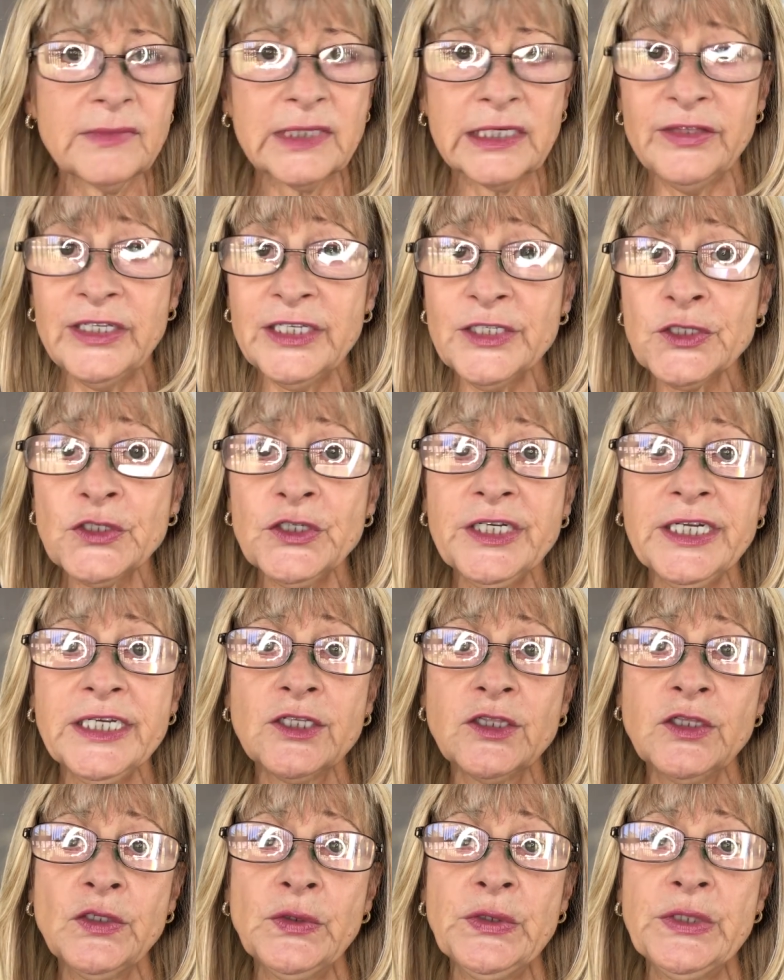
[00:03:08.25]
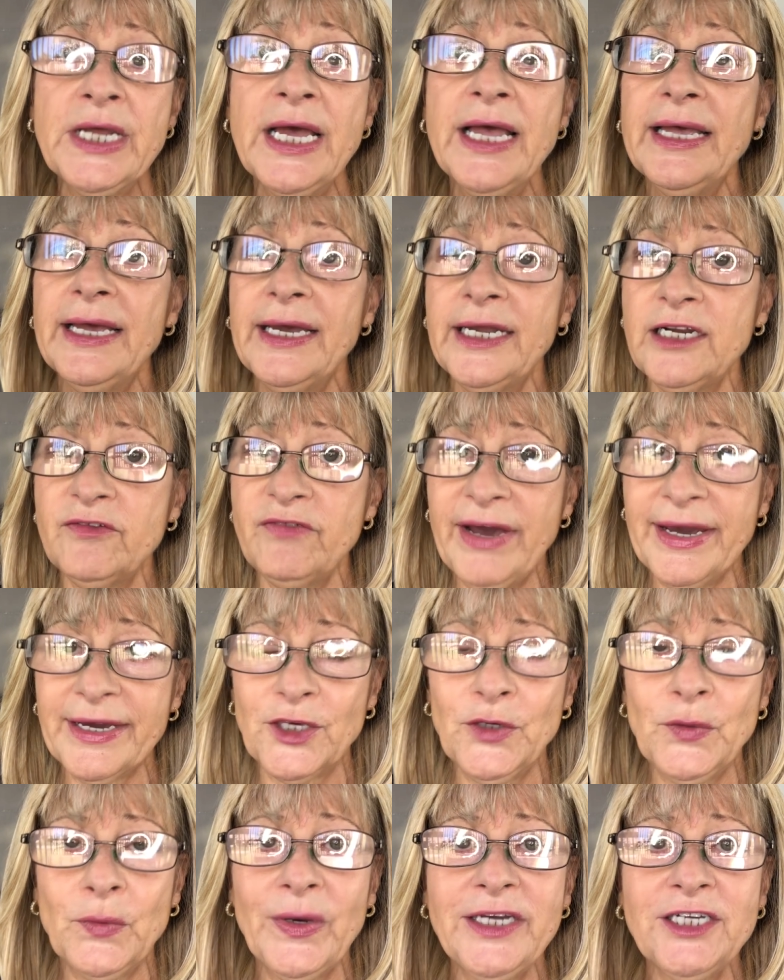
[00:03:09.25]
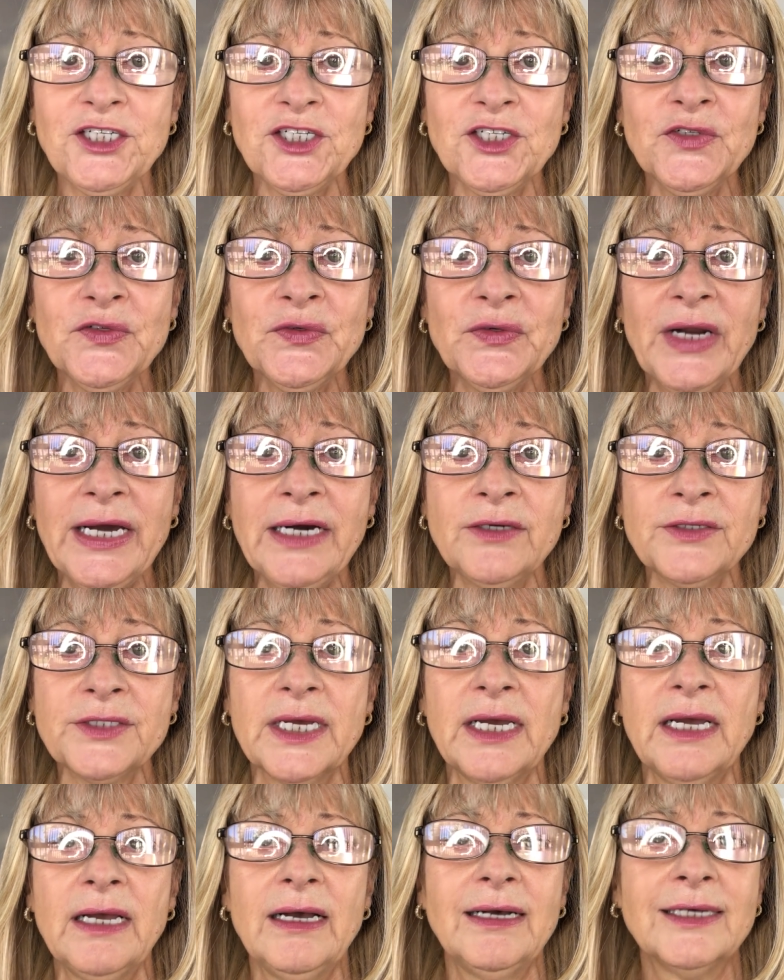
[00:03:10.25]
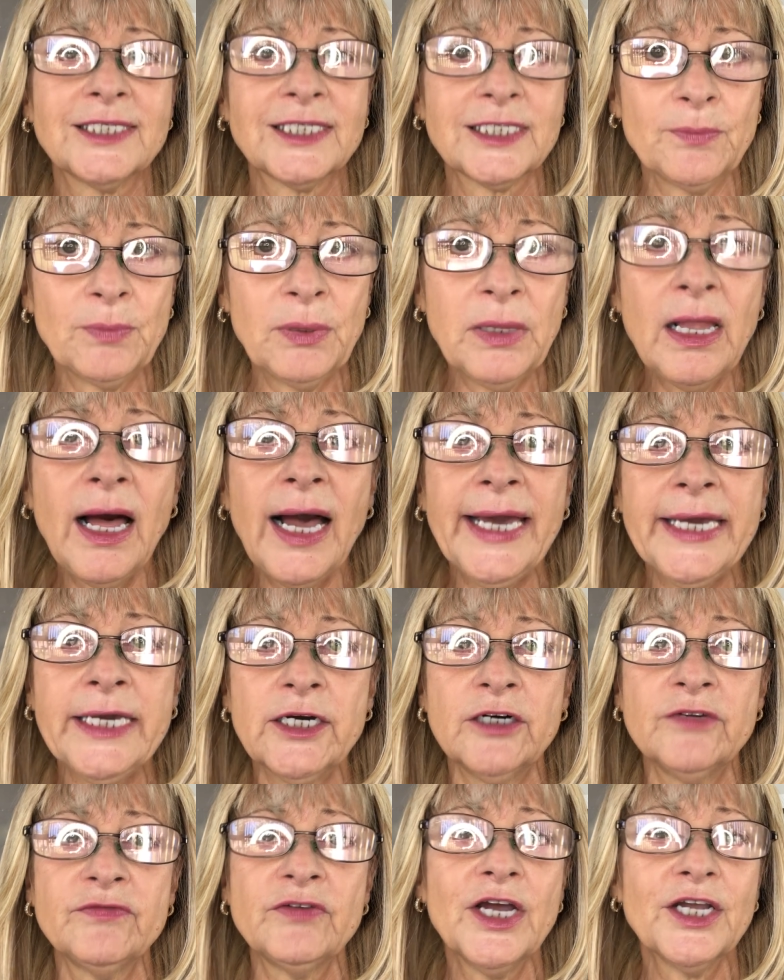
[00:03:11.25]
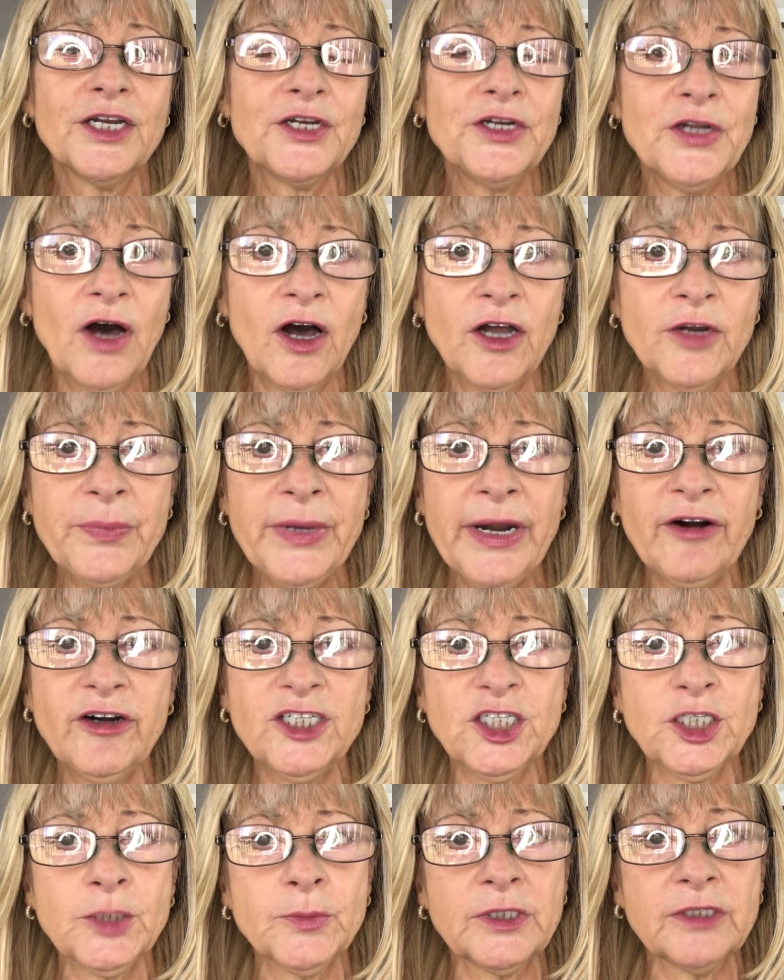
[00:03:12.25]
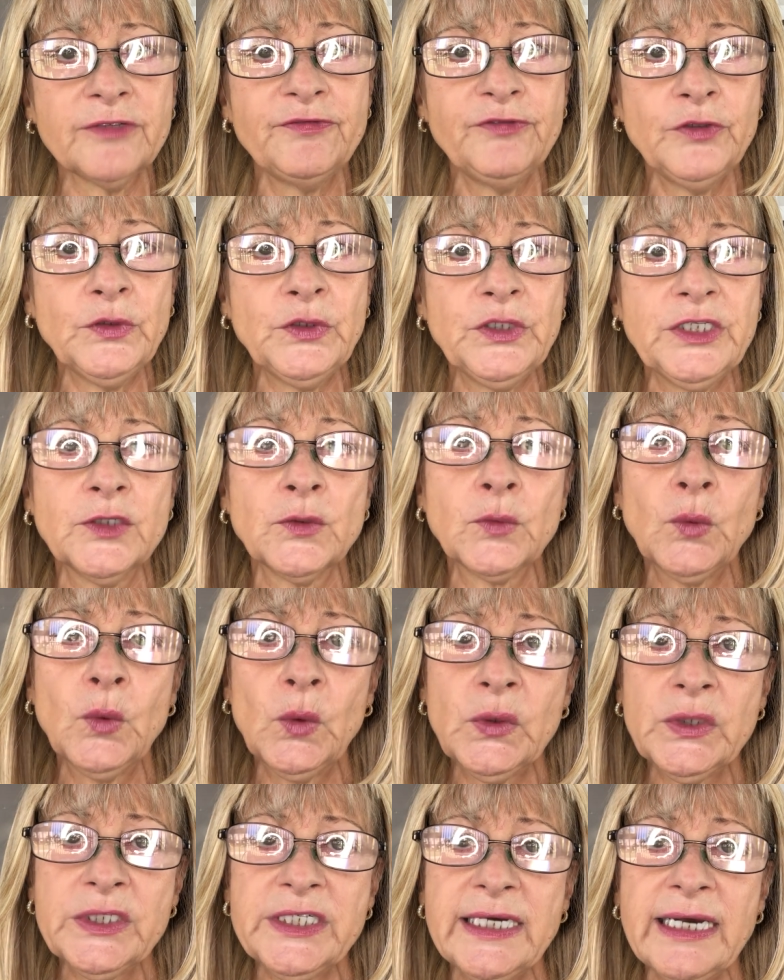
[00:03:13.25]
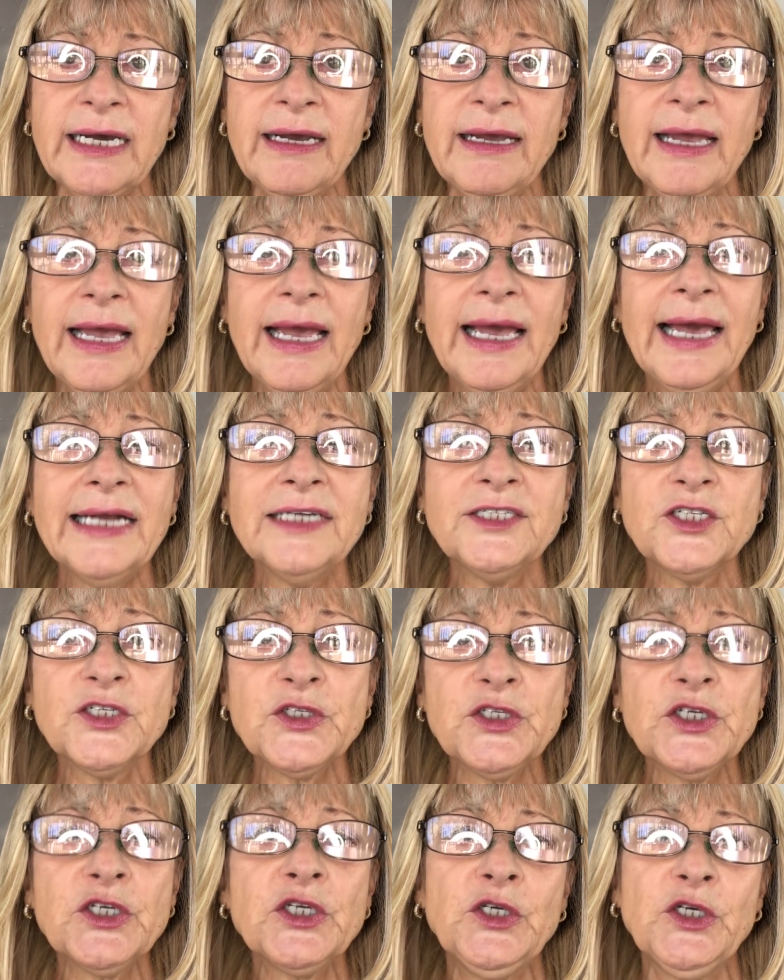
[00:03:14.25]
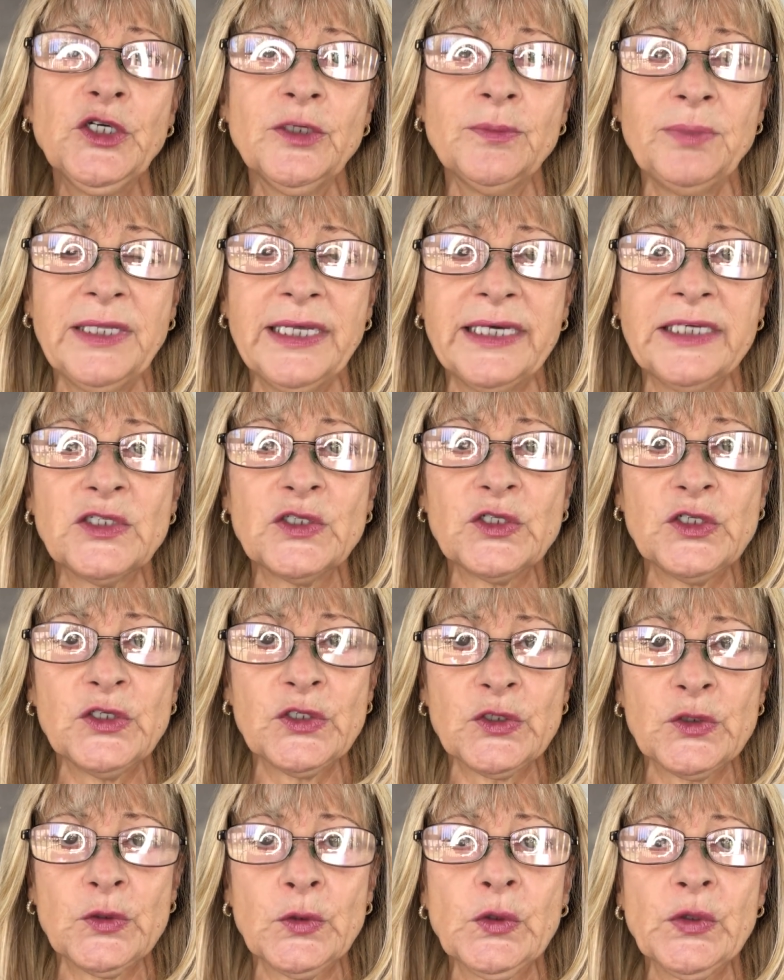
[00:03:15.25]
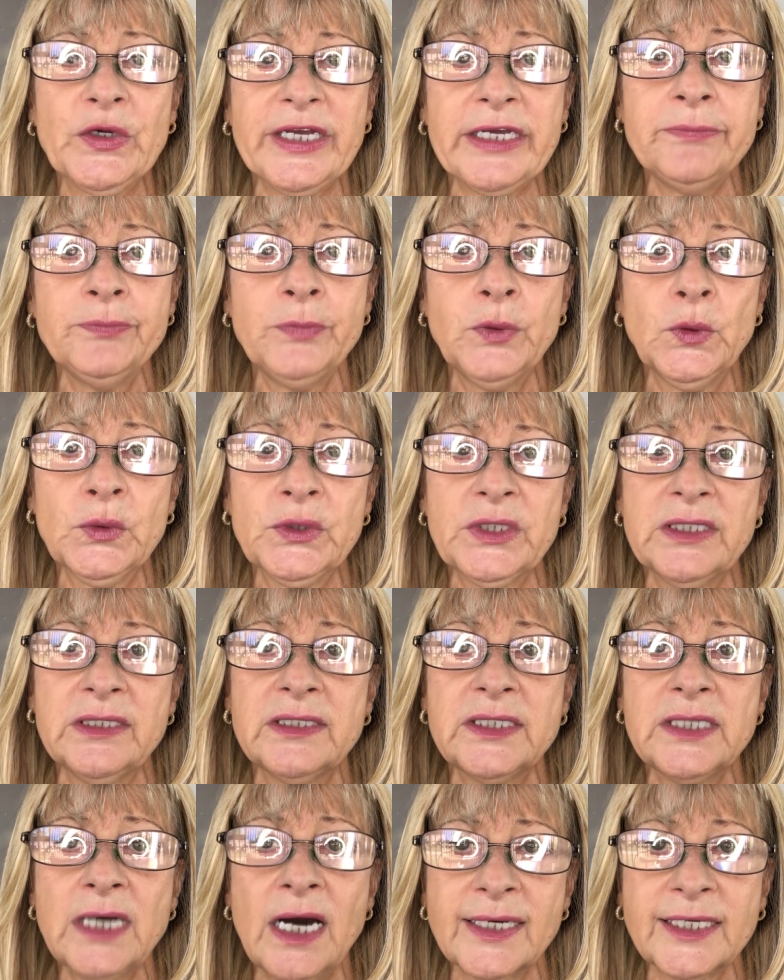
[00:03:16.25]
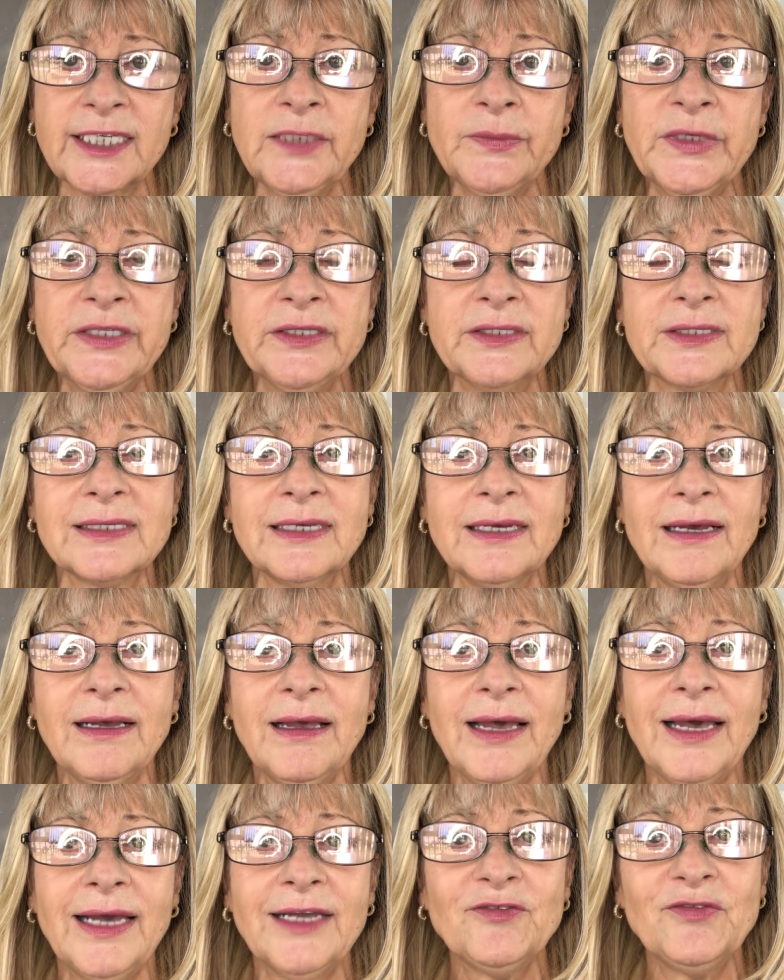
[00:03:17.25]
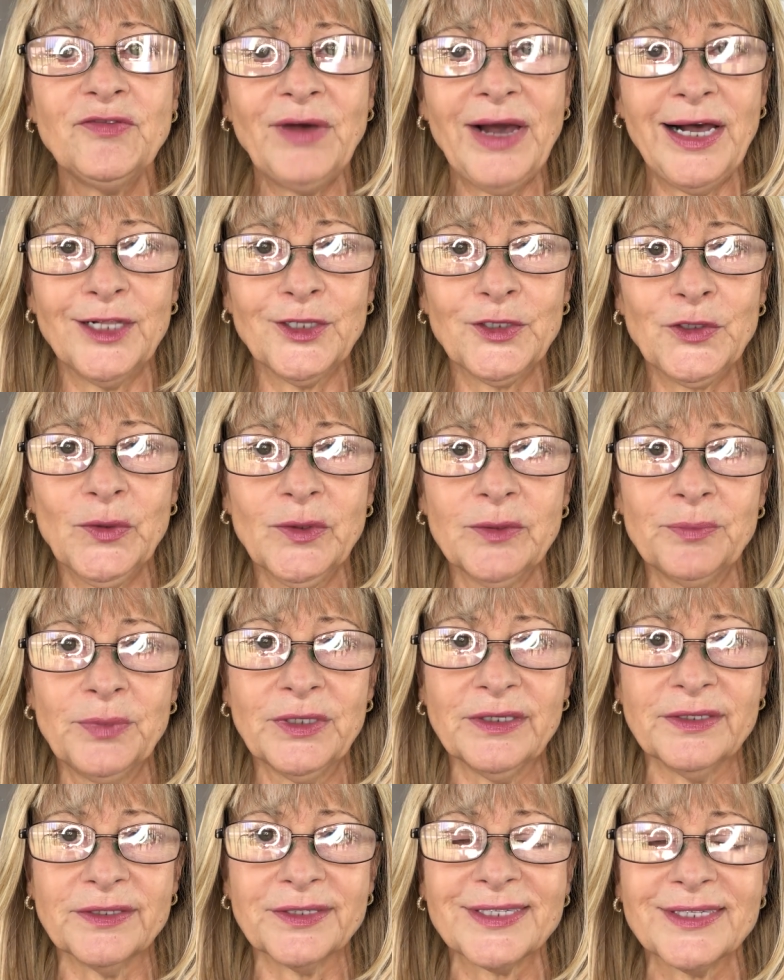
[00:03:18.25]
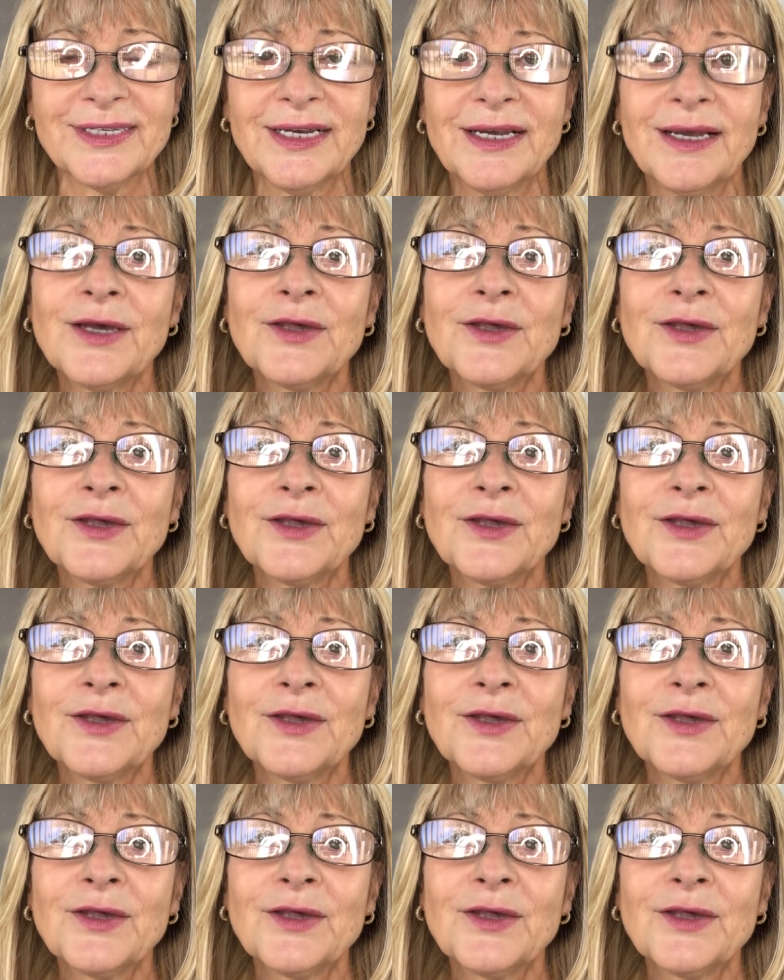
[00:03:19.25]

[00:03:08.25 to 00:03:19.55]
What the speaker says: This could include an evacuation route, a supply of non-perishable food and water, and a secure place to store important documents and valuables.